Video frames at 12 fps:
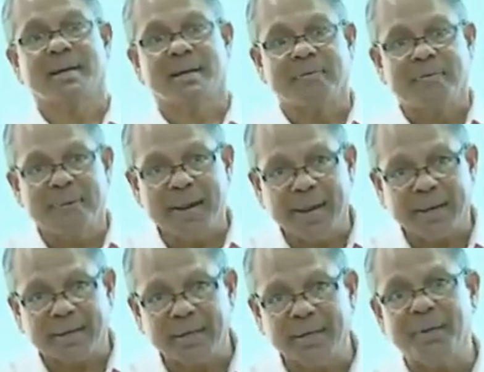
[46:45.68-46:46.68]

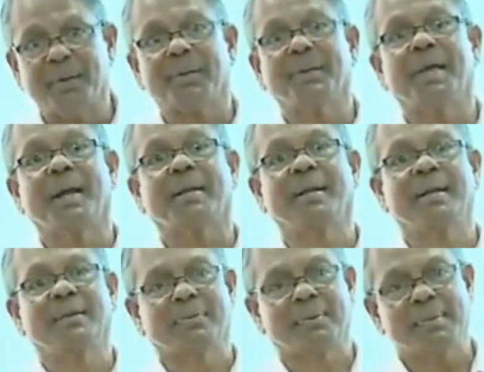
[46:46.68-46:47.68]
reflecting on that
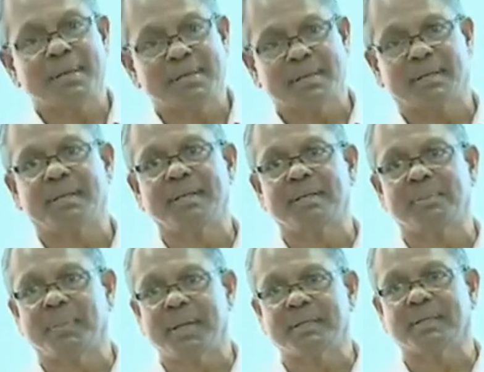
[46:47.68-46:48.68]
information is
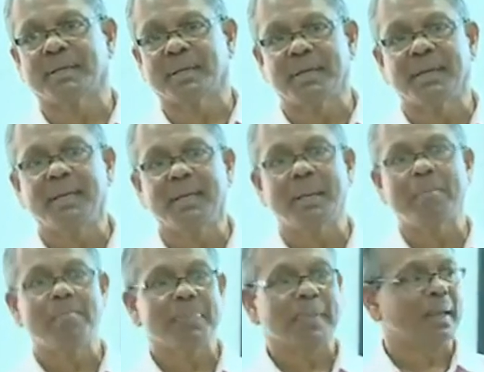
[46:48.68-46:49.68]

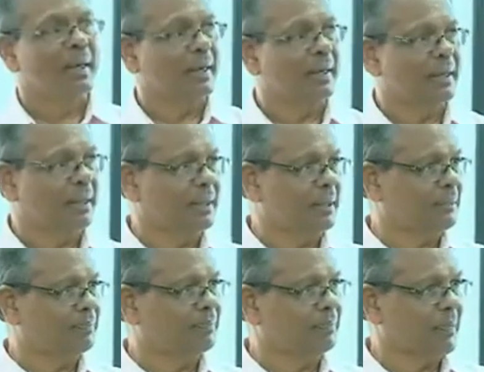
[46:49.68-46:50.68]
basically
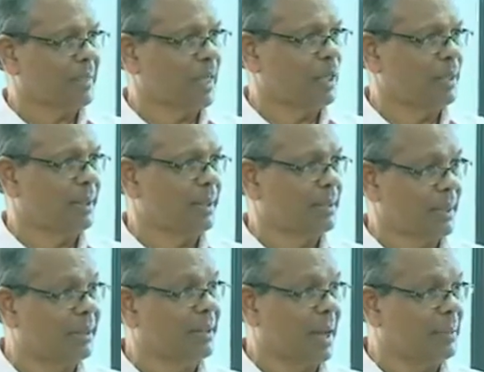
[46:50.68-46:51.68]
Chintame
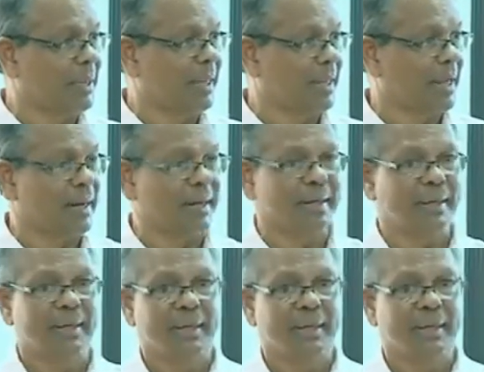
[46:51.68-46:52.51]
Jnana.